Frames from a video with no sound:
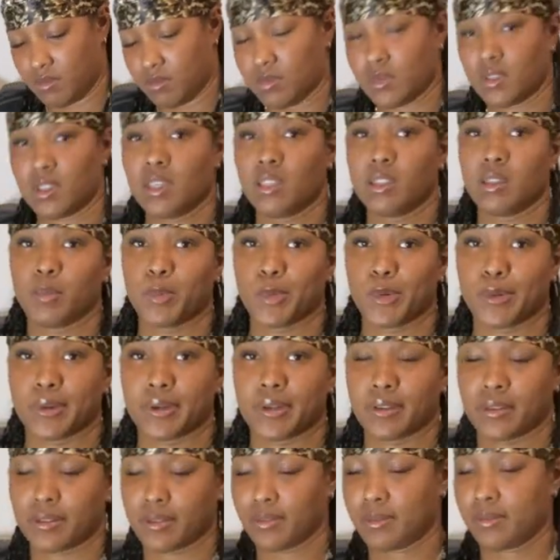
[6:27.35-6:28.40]
In the
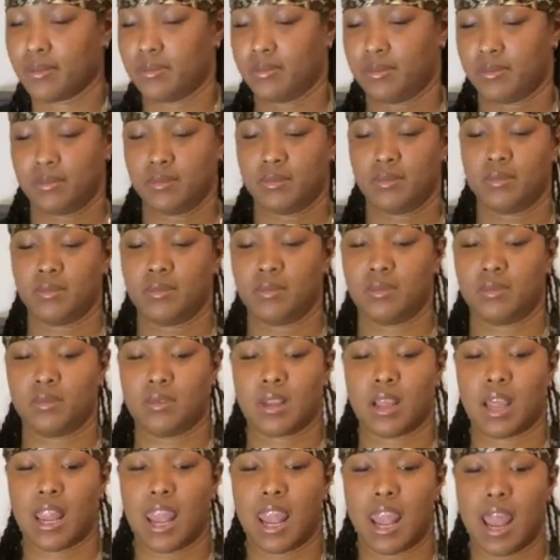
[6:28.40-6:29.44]
morning.
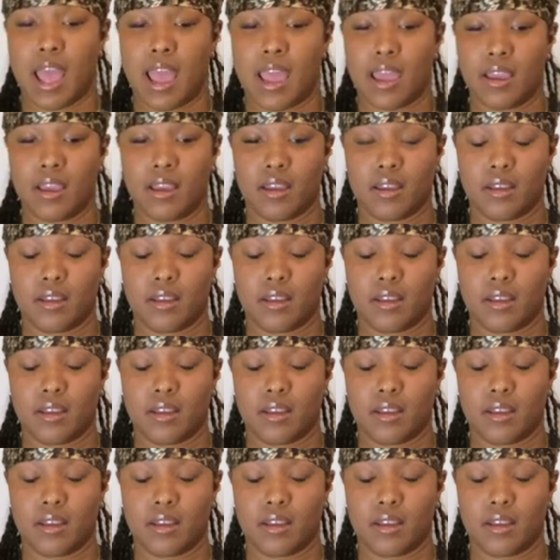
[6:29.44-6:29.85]
Like,